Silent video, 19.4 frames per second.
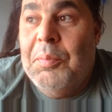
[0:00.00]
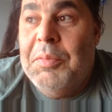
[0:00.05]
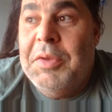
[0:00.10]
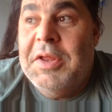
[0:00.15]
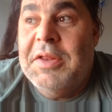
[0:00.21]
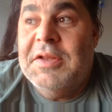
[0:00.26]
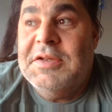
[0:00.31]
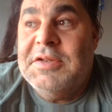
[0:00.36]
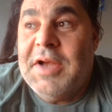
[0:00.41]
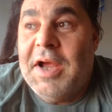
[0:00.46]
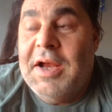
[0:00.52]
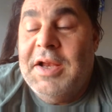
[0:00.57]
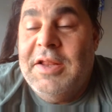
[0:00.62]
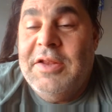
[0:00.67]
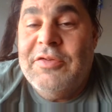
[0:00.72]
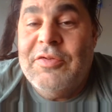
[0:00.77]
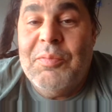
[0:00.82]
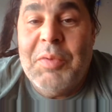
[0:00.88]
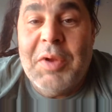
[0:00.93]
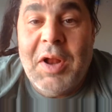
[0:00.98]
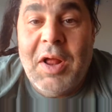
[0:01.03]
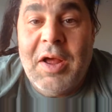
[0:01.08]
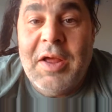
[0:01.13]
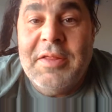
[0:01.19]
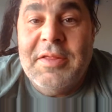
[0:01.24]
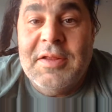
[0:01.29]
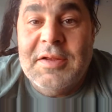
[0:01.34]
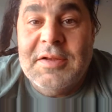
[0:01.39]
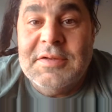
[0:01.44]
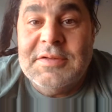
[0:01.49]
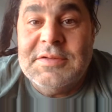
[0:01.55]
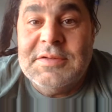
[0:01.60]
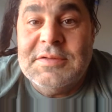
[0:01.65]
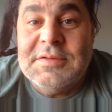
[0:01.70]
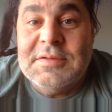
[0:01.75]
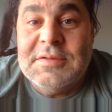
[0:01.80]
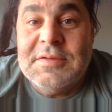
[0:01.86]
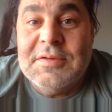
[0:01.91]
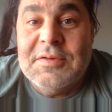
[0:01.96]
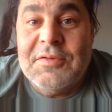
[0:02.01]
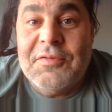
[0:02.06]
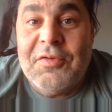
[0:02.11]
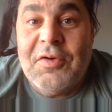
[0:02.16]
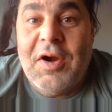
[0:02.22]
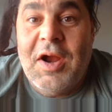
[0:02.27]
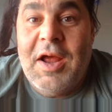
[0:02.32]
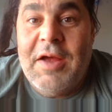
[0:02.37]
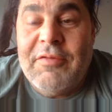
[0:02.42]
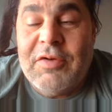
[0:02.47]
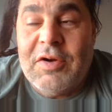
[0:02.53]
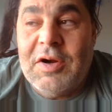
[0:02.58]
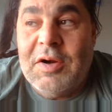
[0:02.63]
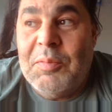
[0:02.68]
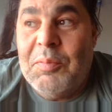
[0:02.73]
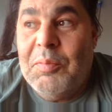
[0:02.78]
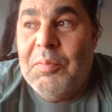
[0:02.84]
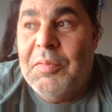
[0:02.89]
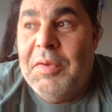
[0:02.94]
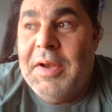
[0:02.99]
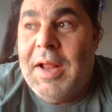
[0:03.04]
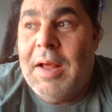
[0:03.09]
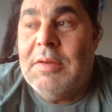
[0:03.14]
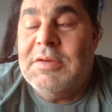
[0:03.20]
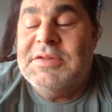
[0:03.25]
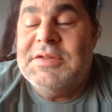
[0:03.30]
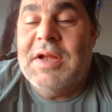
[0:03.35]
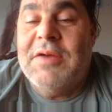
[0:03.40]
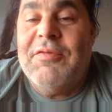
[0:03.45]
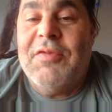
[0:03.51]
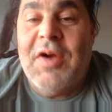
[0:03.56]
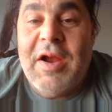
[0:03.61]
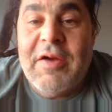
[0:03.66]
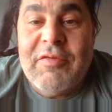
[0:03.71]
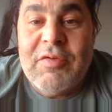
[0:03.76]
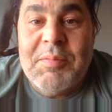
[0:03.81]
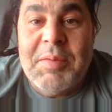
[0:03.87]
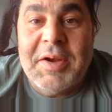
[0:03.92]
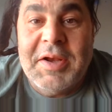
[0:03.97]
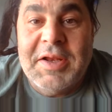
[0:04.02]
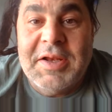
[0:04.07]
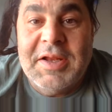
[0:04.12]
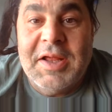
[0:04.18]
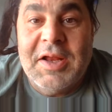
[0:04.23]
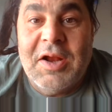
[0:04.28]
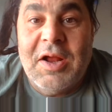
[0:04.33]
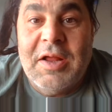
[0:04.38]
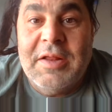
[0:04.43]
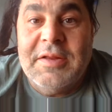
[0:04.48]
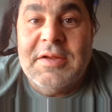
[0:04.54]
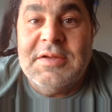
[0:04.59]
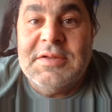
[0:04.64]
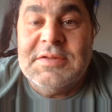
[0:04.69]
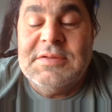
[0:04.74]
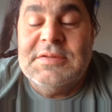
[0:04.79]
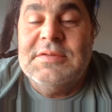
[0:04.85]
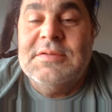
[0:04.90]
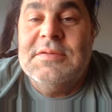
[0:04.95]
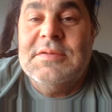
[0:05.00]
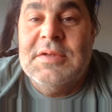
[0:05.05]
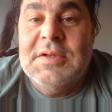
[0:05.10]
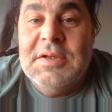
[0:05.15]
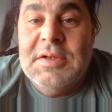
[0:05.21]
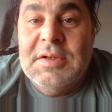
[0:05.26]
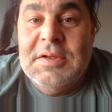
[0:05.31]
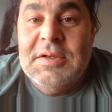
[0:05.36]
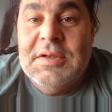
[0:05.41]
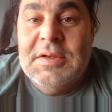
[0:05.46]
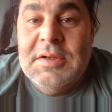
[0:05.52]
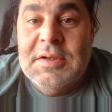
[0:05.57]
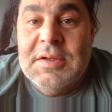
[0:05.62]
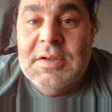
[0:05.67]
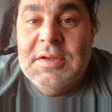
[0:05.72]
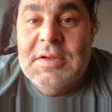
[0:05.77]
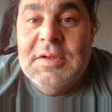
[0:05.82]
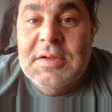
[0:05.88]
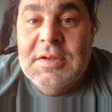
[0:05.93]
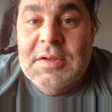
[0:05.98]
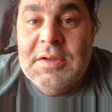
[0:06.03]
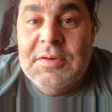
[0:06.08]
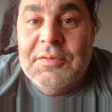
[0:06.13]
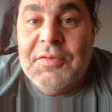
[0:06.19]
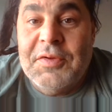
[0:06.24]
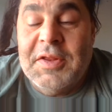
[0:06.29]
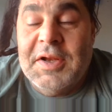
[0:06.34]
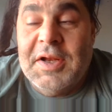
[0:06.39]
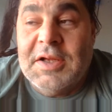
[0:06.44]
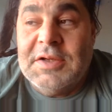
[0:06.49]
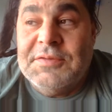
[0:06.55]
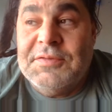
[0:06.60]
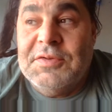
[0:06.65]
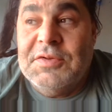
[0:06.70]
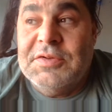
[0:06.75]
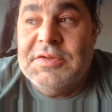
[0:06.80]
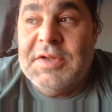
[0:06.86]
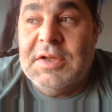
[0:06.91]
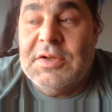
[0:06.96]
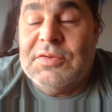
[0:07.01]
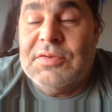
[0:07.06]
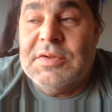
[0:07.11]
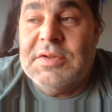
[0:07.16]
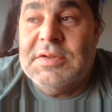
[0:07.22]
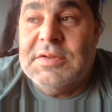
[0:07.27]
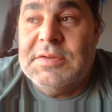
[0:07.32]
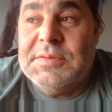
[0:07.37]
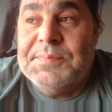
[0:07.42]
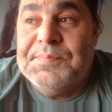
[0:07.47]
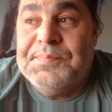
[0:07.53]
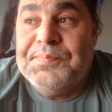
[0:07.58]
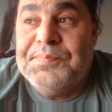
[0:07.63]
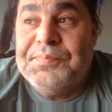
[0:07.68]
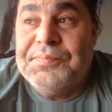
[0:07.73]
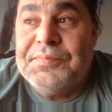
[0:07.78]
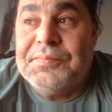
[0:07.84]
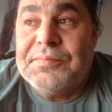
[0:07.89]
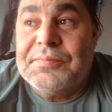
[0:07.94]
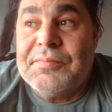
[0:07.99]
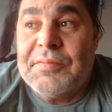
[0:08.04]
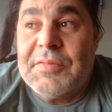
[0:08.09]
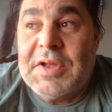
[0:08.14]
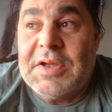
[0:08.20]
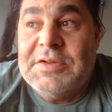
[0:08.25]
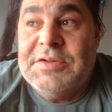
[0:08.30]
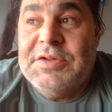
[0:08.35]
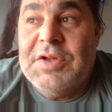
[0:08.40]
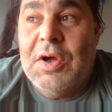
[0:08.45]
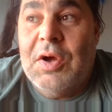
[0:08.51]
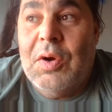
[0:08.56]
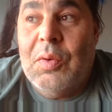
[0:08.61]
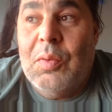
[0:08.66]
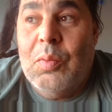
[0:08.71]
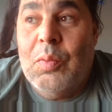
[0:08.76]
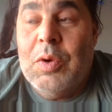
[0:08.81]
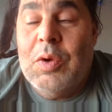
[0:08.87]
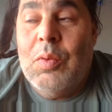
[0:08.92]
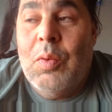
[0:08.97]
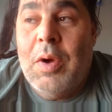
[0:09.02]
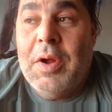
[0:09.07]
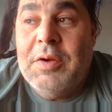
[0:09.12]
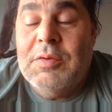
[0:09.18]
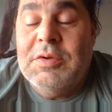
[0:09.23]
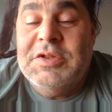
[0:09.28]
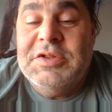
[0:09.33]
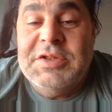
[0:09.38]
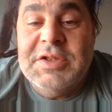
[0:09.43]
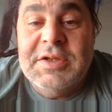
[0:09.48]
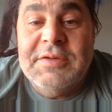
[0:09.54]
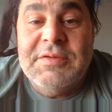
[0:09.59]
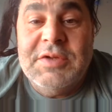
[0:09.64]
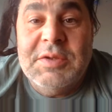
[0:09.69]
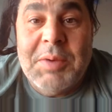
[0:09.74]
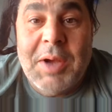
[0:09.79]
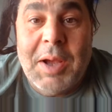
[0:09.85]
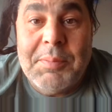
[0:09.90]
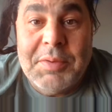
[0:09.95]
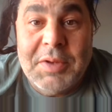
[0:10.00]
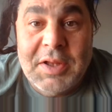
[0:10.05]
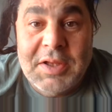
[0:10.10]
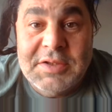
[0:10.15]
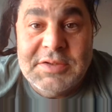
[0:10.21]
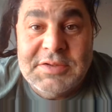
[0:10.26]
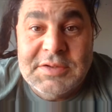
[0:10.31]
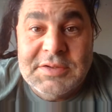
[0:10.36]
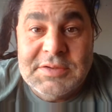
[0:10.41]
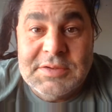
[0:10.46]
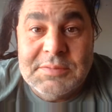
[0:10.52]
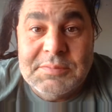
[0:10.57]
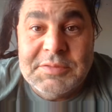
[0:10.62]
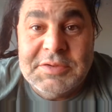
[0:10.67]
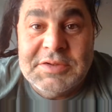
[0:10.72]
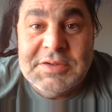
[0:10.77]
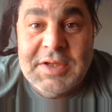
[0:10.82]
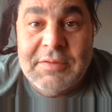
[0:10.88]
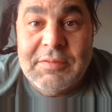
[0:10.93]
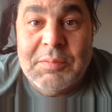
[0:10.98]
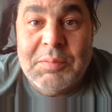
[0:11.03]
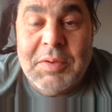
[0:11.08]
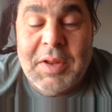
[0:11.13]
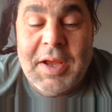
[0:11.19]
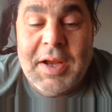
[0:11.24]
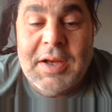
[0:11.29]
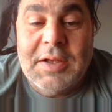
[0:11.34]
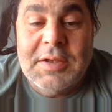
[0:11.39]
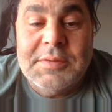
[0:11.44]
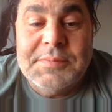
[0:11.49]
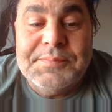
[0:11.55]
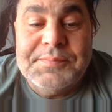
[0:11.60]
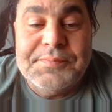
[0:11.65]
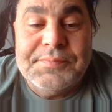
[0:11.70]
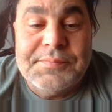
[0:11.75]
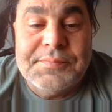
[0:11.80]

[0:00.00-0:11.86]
me and the Chinese have been on this forever, and now it's time for everybody to get on this for the next few centuries. So we want to achieve depopulationism to save the planet.